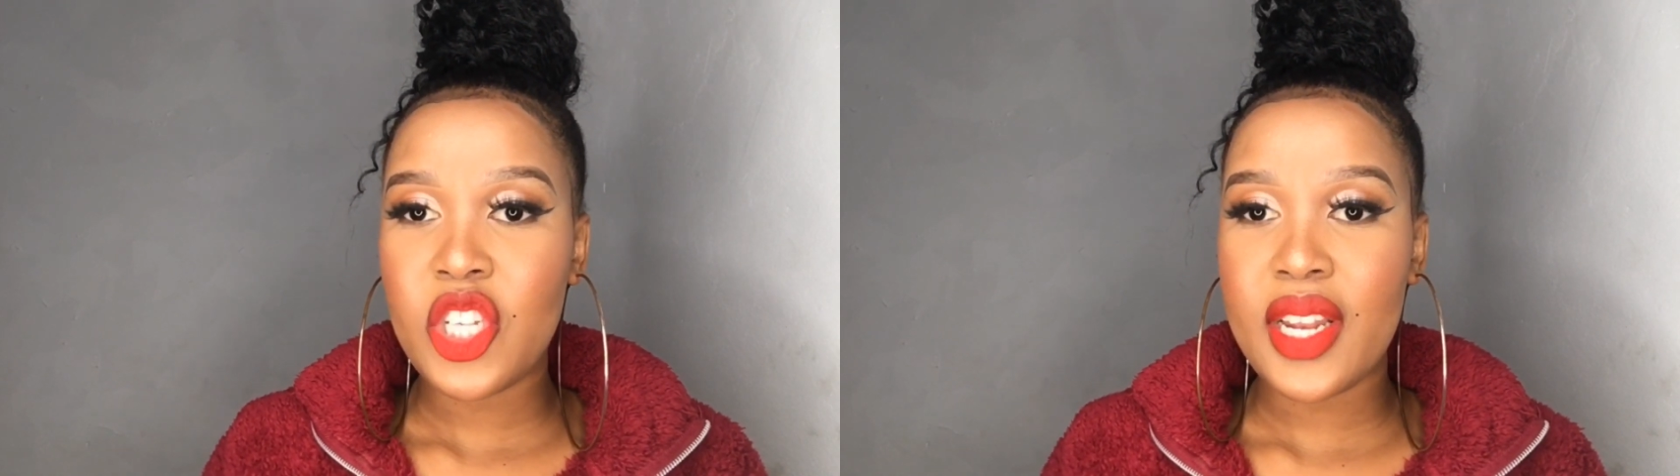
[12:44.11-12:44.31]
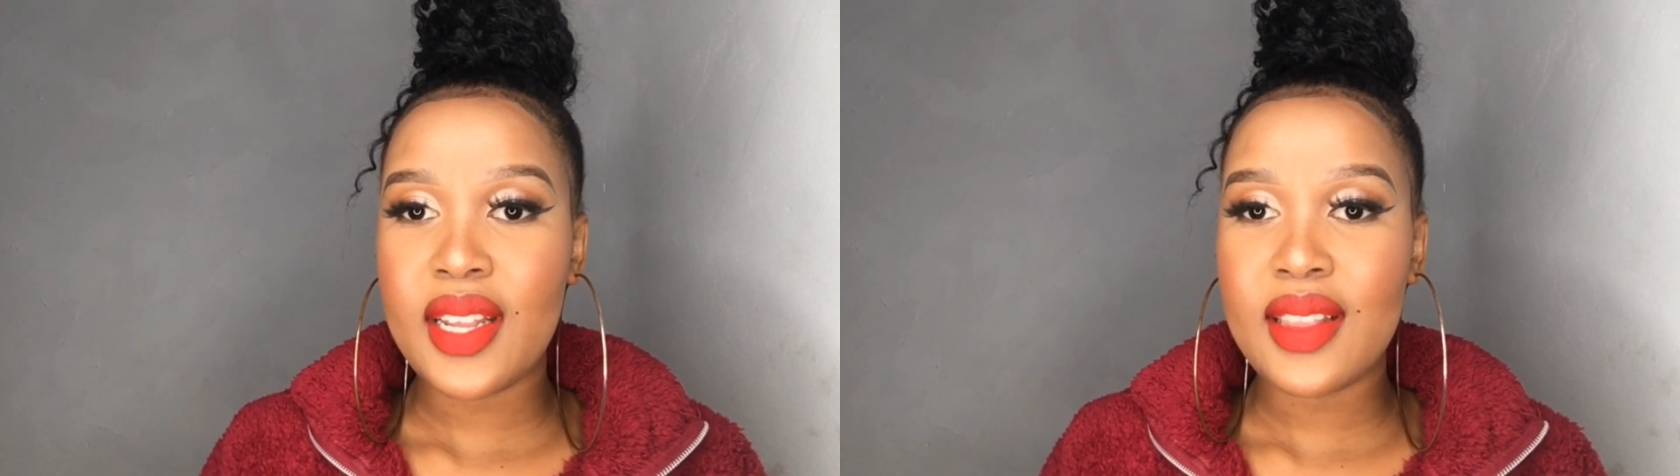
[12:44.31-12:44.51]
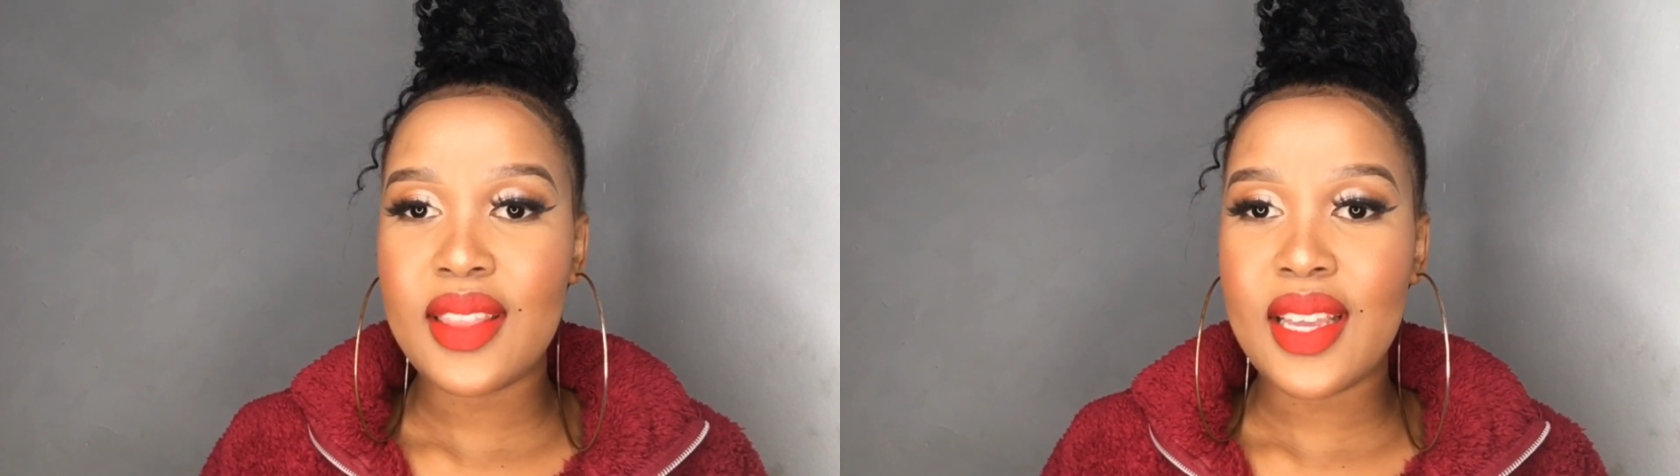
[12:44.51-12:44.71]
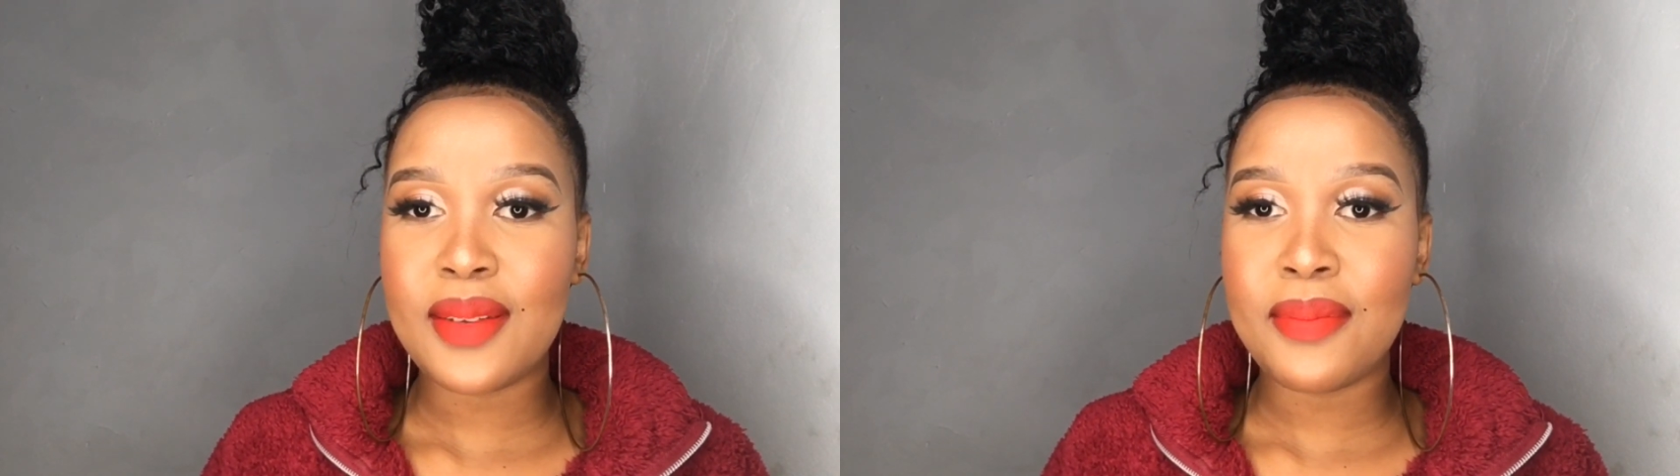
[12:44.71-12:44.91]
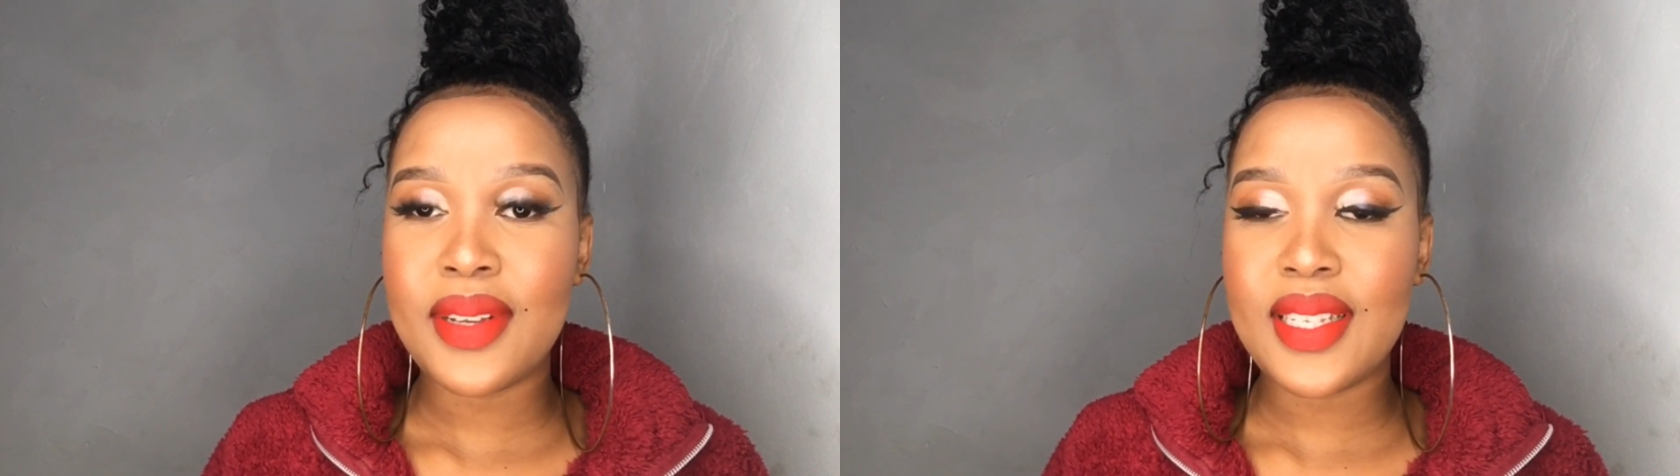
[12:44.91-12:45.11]
channel,
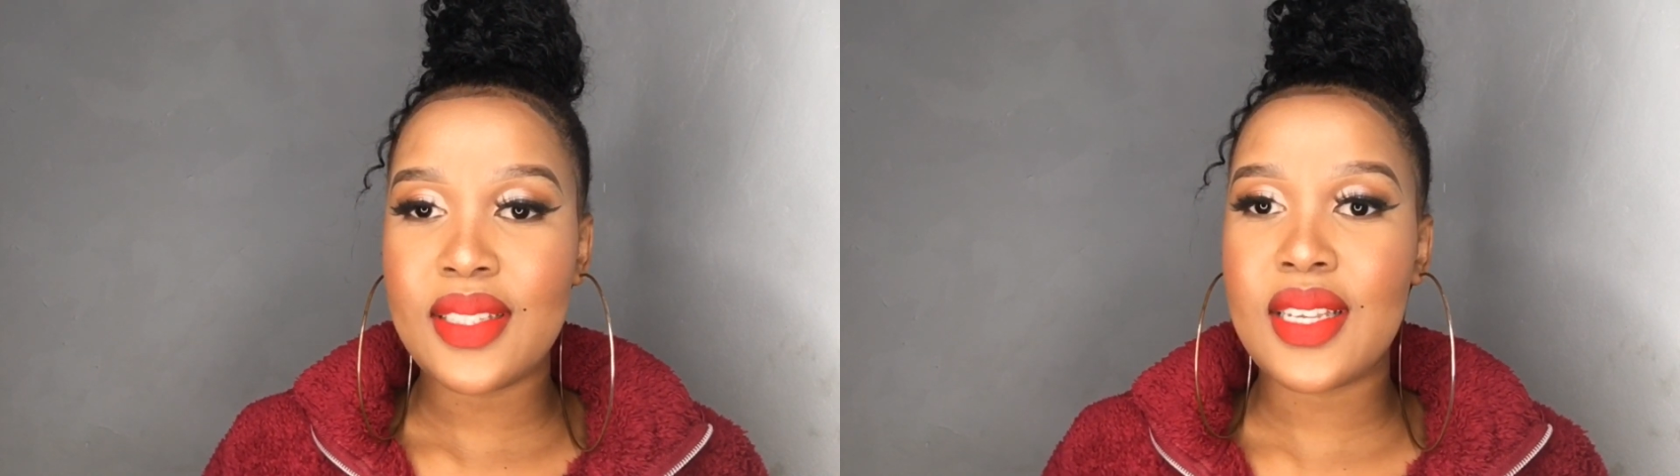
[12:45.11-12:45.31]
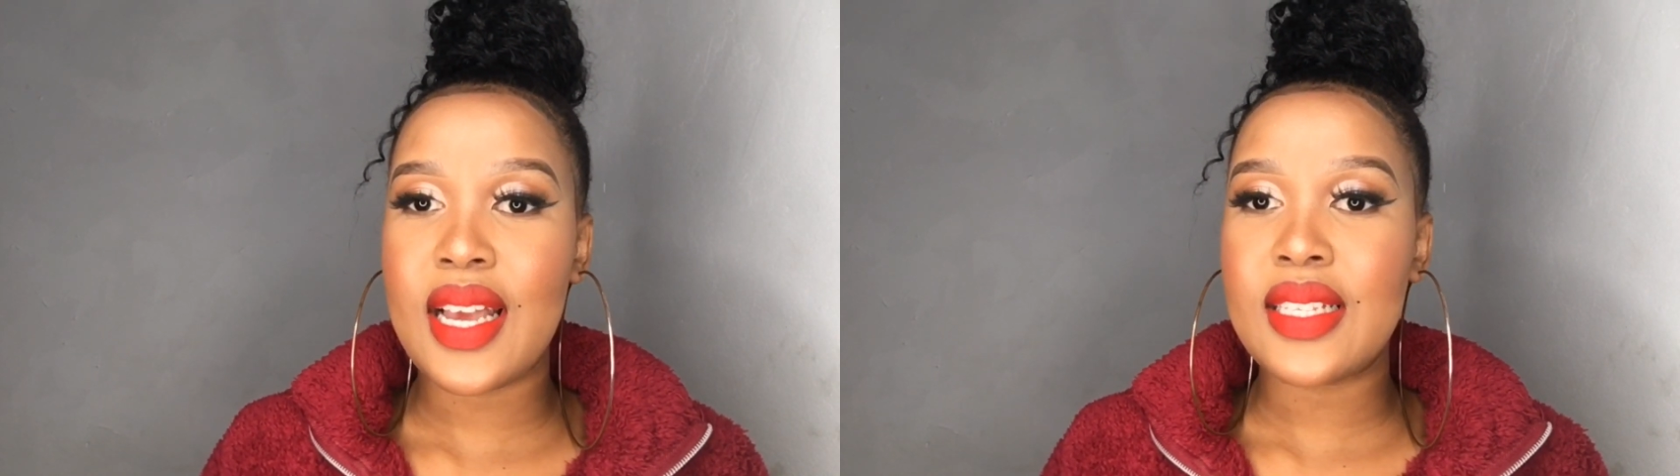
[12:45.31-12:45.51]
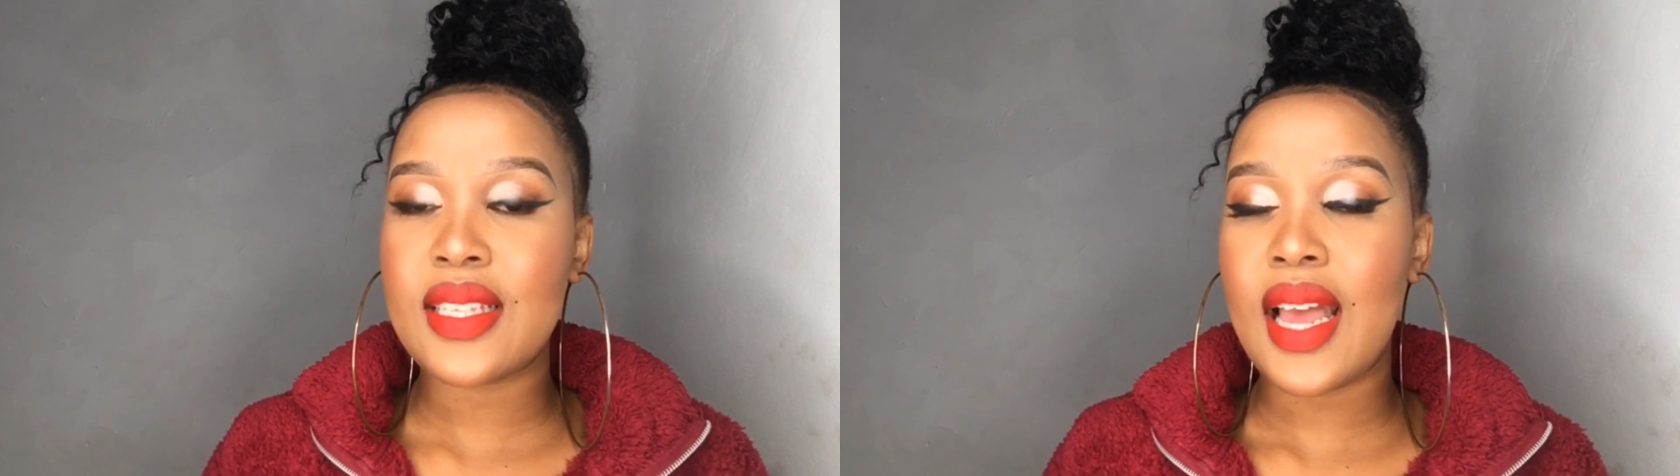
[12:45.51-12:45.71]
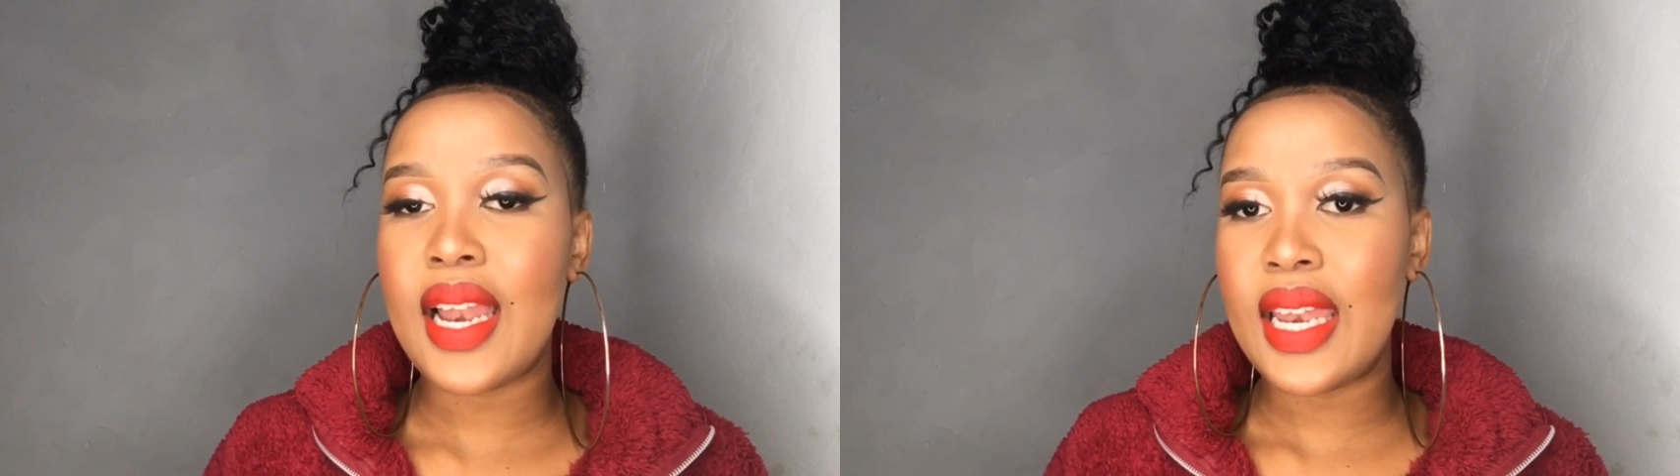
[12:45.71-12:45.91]
then please, guys,